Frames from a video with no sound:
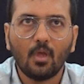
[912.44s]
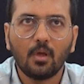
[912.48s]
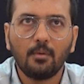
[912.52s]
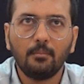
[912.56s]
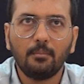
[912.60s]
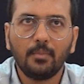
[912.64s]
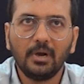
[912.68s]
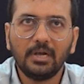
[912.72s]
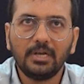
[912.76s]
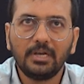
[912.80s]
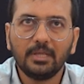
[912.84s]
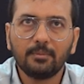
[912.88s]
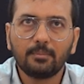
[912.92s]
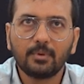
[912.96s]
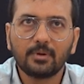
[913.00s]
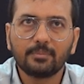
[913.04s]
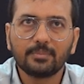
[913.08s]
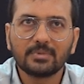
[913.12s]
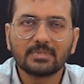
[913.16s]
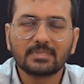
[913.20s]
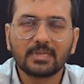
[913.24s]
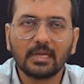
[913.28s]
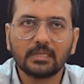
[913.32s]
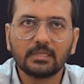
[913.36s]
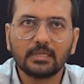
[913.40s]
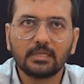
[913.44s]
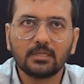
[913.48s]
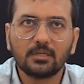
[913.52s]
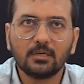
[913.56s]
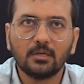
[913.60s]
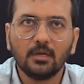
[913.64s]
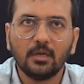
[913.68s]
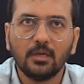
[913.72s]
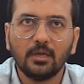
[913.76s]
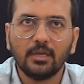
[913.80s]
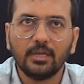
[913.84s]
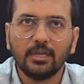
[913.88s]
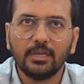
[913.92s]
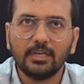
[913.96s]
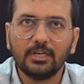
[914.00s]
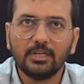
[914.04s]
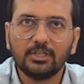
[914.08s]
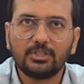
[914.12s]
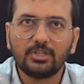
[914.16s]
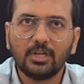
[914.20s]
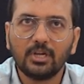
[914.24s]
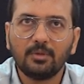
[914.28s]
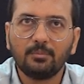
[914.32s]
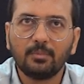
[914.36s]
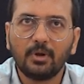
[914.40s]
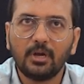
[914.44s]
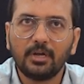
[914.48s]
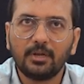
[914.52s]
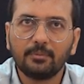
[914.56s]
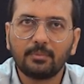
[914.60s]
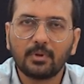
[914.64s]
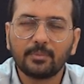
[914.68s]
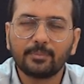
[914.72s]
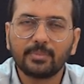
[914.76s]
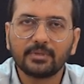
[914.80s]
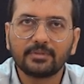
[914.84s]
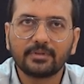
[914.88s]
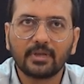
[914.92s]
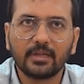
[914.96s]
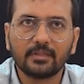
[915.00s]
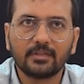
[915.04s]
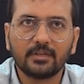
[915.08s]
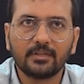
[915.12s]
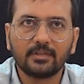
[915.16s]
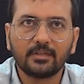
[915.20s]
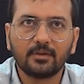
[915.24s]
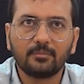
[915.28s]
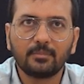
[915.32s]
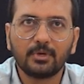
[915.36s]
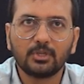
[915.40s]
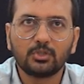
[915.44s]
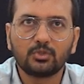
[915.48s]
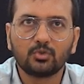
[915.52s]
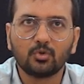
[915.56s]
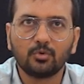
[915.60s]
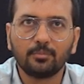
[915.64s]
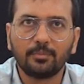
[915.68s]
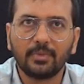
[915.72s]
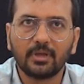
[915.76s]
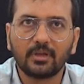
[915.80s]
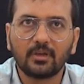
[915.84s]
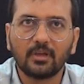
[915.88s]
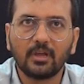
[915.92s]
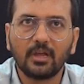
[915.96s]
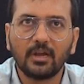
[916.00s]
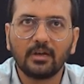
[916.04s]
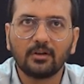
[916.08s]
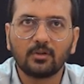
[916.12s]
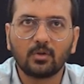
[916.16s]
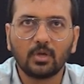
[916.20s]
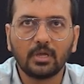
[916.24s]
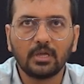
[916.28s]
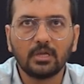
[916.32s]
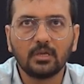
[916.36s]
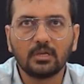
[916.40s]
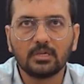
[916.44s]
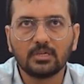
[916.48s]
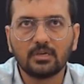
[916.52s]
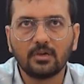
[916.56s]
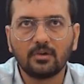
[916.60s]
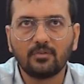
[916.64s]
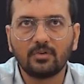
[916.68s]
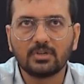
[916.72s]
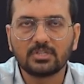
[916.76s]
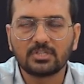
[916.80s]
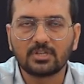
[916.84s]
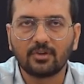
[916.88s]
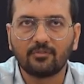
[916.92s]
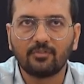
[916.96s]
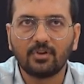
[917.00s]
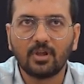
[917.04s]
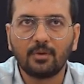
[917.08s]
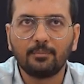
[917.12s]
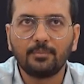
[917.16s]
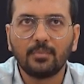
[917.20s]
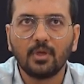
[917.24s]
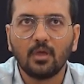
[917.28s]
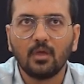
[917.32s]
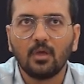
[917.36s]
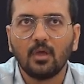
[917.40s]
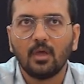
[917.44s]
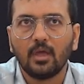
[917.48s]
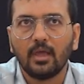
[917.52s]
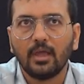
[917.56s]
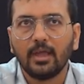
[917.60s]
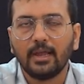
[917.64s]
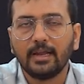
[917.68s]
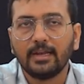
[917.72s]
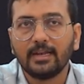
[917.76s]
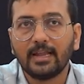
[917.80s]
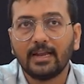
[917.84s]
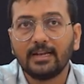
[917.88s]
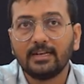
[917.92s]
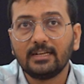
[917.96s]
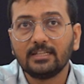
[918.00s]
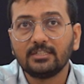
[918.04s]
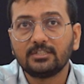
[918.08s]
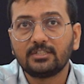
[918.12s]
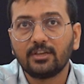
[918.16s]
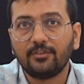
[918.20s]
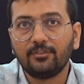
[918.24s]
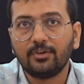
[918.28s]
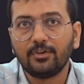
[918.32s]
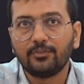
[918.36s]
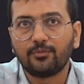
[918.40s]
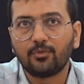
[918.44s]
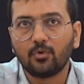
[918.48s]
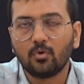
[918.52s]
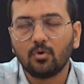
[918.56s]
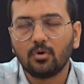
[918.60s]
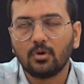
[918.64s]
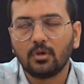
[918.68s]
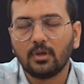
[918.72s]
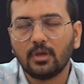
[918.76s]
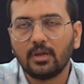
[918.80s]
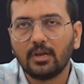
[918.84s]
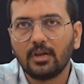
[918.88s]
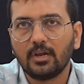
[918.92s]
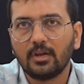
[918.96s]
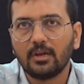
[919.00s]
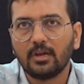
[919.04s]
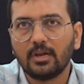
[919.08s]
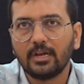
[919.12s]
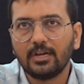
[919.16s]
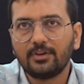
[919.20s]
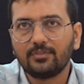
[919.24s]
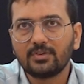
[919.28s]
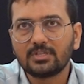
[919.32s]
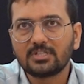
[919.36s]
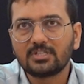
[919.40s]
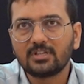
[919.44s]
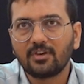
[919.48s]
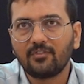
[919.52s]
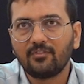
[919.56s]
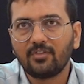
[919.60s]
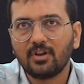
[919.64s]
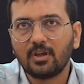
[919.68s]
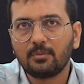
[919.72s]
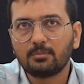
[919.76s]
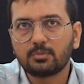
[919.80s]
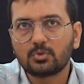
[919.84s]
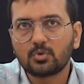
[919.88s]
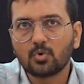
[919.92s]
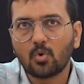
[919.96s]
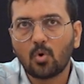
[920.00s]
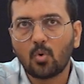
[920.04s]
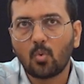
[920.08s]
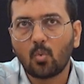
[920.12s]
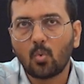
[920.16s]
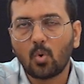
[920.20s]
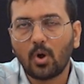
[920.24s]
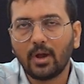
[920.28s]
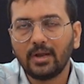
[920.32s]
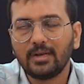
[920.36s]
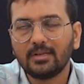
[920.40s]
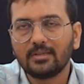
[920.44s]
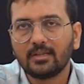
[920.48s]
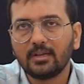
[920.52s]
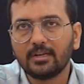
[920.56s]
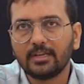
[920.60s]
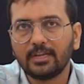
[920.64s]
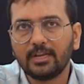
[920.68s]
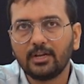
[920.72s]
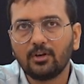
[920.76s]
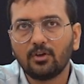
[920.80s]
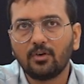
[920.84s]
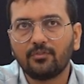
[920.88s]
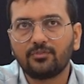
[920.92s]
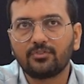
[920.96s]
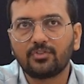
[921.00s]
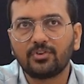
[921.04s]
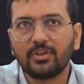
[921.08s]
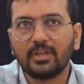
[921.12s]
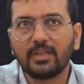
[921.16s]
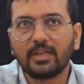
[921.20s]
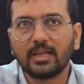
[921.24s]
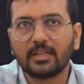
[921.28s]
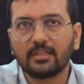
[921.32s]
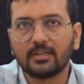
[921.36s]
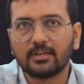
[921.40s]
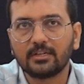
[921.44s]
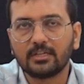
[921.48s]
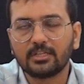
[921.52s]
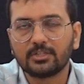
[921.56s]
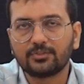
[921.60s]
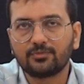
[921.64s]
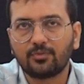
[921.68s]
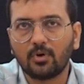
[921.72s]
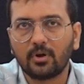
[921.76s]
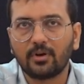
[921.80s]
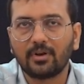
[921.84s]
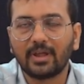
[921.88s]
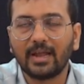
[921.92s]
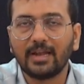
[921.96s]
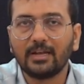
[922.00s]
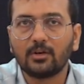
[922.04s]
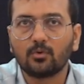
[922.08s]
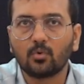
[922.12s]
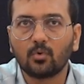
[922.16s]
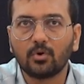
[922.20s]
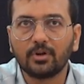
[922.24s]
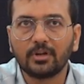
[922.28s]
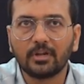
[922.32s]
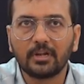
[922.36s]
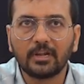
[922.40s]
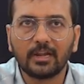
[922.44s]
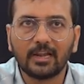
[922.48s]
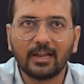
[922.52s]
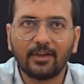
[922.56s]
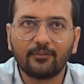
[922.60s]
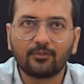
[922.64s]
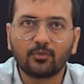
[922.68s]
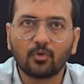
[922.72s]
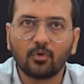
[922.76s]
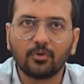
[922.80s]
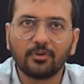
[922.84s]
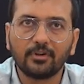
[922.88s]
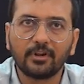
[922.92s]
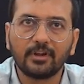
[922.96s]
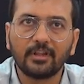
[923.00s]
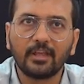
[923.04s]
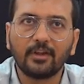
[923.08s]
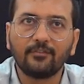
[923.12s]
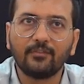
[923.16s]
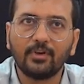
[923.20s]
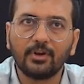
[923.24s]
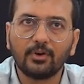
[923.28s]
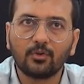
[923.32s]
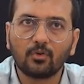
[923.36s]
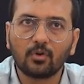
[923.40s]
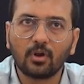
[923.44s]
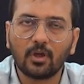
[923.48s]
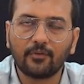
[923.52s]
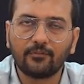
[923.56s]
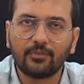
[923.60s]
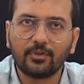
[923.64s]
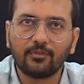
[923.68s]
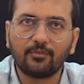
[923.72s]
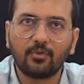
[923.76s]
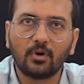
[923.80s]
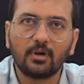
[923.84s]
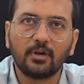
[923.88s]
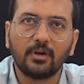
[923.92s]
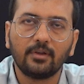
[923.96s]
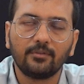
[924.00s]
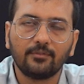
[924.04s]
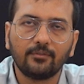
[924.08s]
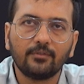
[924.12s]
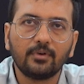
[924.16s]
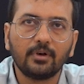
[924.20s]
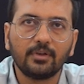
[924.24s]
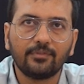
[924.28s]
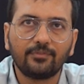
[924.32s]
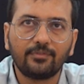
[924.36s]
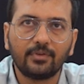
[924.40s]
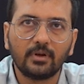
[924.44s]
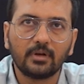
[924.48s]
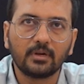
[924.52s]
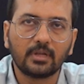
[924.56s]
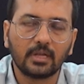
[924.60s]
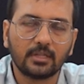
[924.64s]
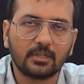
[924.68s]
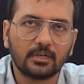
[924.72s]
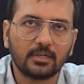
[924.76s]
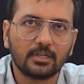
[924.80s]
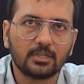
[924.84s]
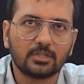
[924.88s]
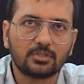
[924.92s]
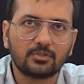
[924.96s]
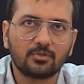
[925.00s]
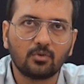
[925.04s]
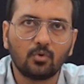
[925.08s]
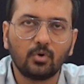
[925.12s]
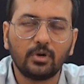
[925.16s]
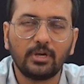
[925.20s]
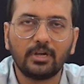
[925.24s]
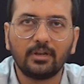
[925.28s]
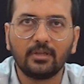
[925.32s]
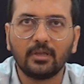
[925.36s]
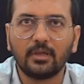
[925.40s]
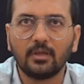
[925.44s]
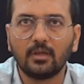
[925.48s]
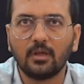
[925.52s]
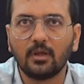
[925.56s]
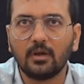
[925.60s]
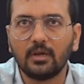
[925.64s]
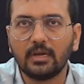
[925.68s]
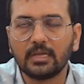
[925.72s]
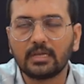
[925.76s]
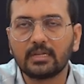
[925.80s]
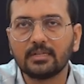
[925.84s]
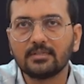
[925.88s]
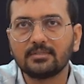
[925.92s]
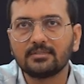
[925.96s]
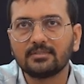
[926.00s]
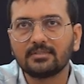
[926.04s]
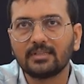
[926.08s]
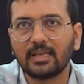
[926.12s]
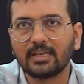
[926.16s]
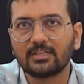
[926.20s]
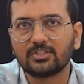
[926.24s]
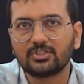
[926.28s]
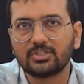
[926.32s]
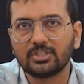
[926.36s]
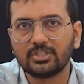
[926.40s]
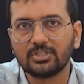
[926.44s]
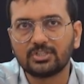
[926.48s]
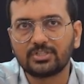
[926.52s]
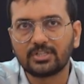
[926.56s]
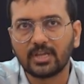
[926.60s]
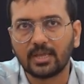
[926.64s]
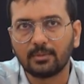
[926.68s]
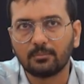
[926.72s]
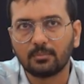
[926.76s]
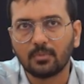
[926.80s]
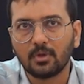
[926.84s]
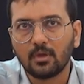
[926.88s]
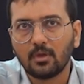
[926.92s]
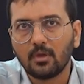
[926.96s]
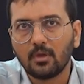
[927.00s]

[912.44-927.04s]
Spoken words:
Multi-purpose catheter. Initially, multi-purpose catheter by UNMICRC and King was developed in 1974. It was developed to avoid the need of 3 catheters for right coronary, left coronary and ventricography for different catheters. So it decreases the exchange time.